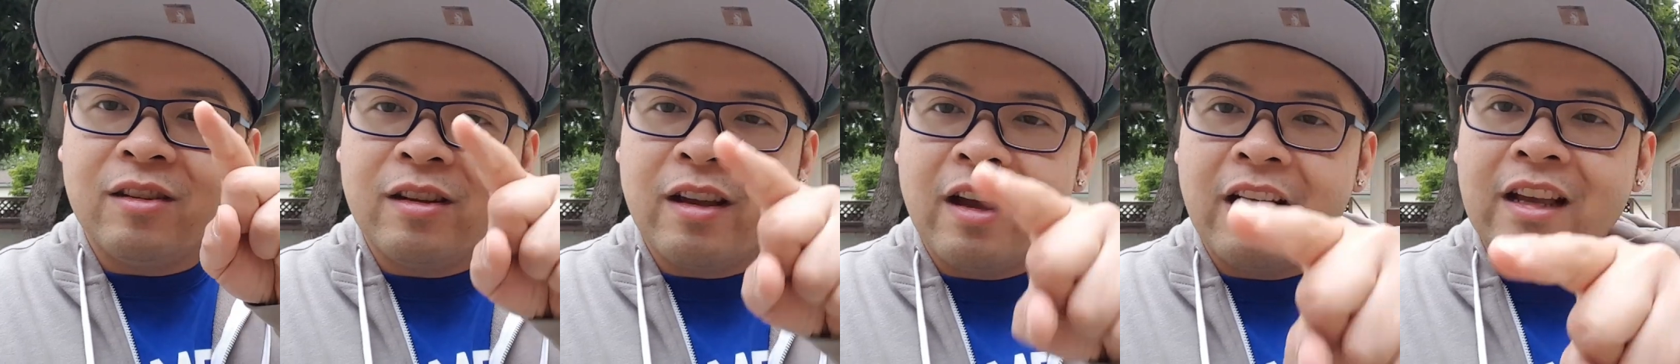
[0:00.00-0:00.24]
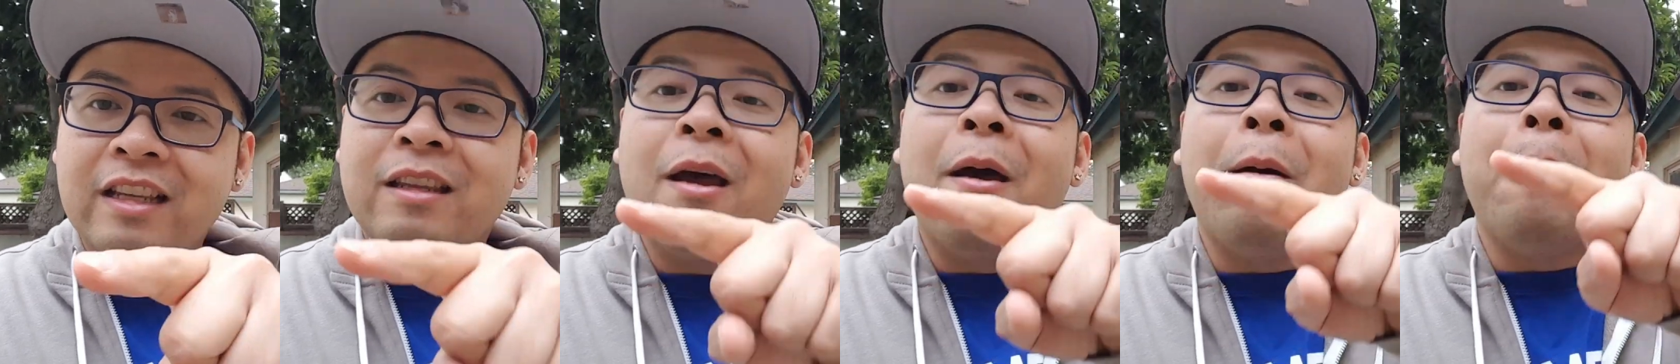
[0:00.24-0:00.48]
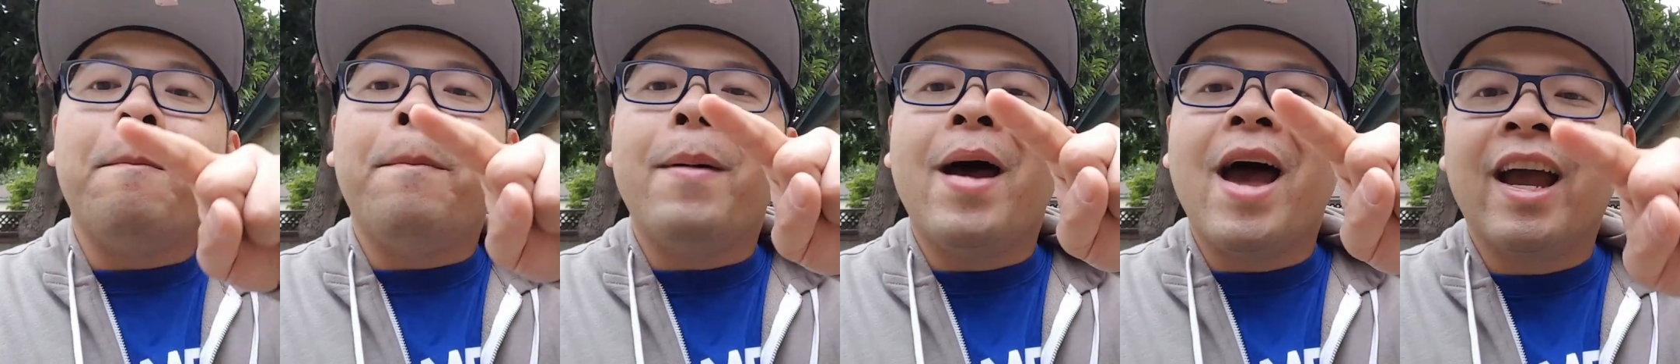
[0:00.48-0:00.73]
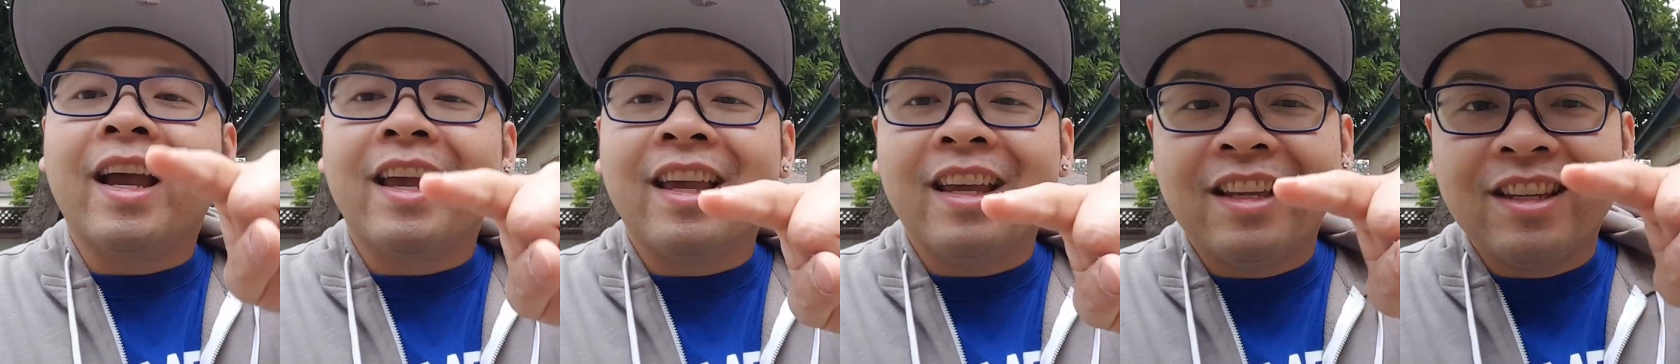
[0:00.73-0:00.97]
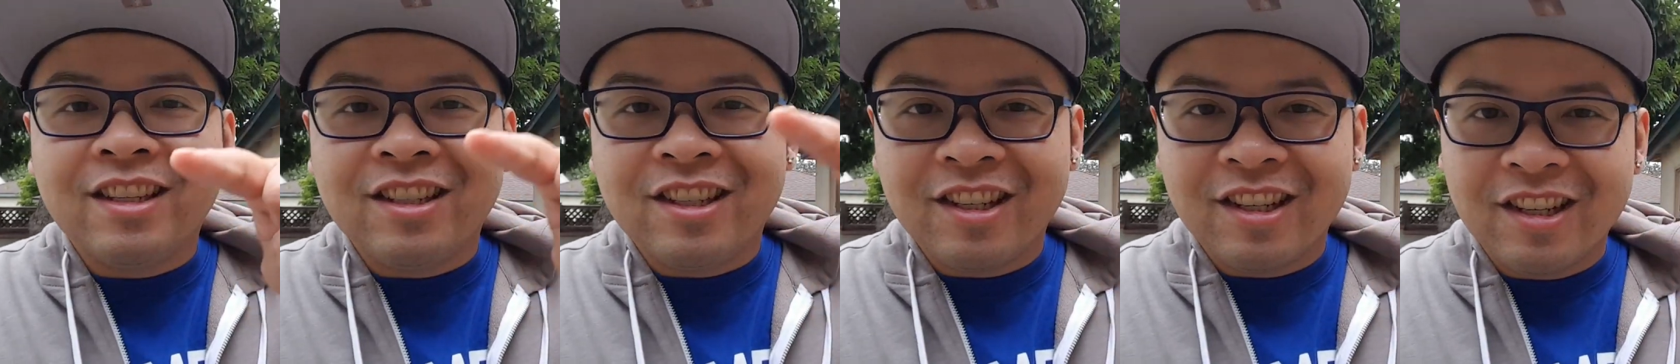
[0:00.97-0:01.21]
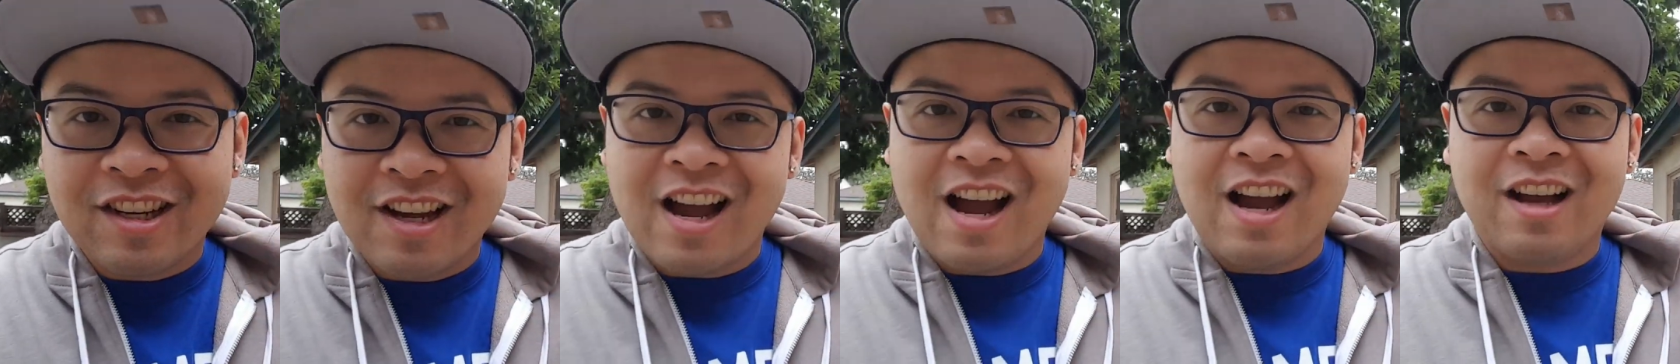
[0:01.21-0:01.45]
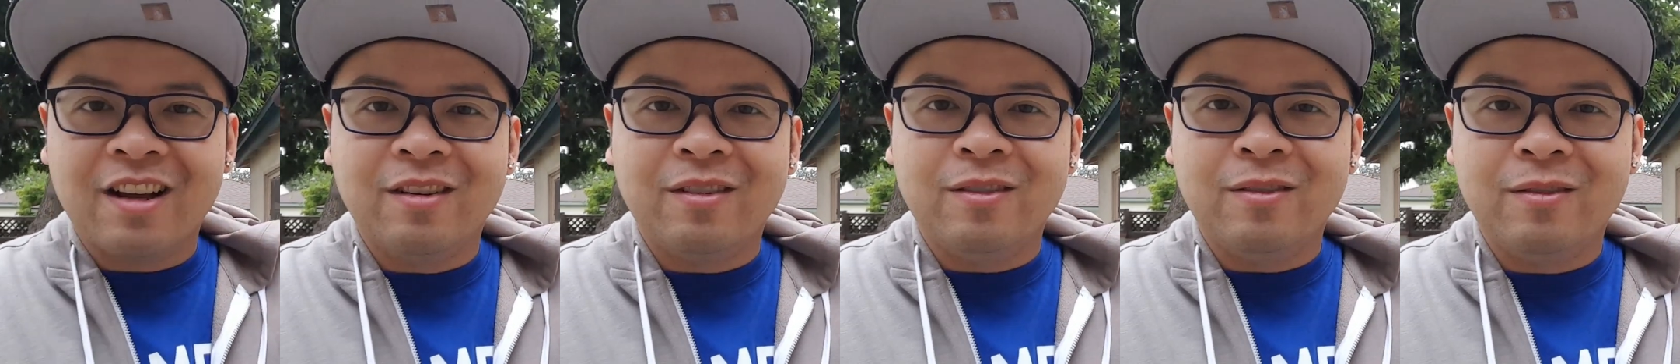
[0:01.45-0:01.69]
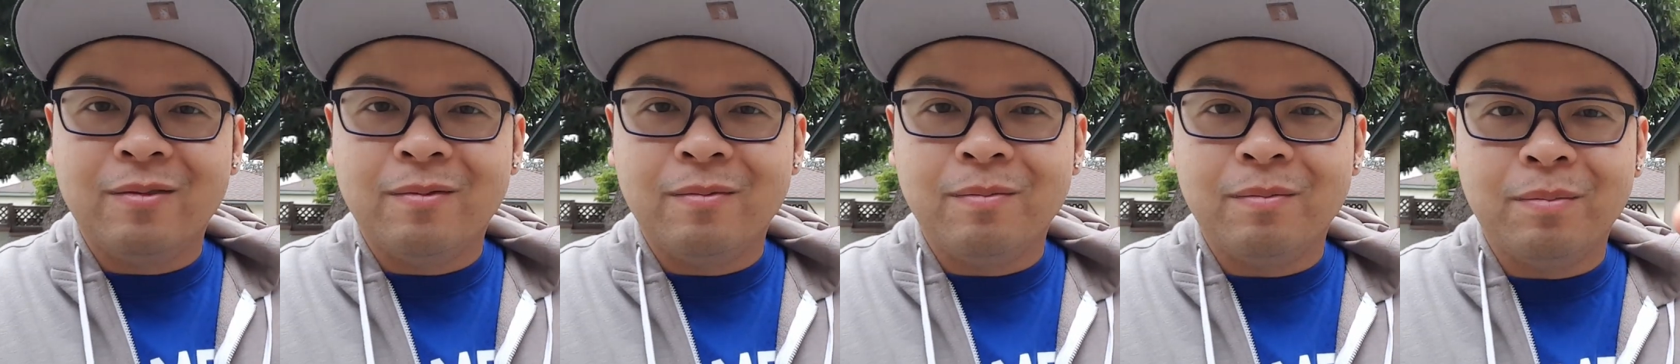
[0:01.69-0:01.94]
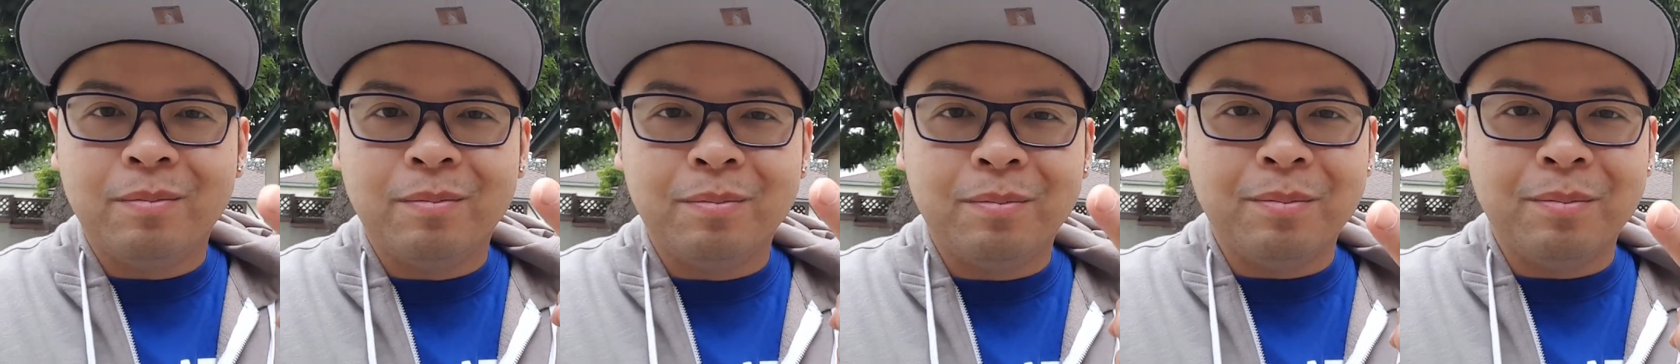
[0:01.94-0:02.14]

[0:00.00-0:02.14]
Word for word: see you guys back in Chicago.